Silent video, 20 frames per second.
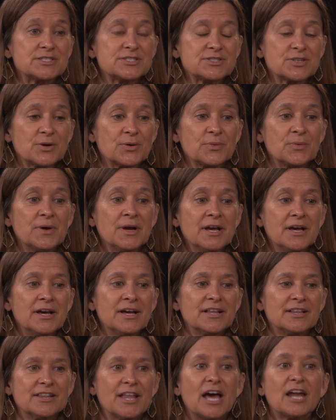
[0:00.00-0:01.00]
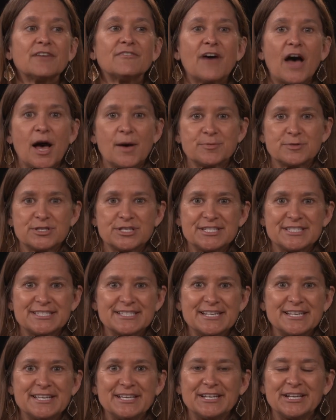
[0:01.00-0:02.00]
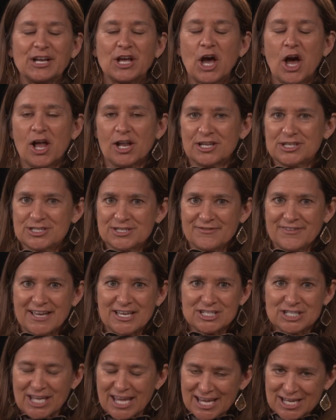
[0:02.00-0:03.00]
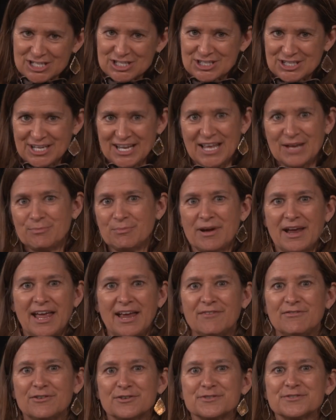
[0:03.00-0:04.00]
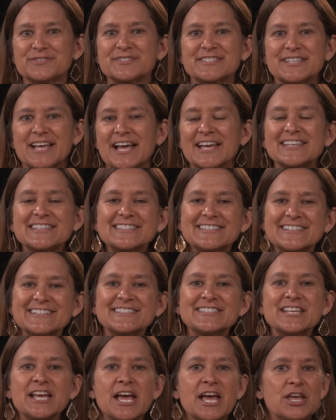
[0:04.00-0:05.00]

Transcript: so a lot of options in College of Education and Behavioral Sciences.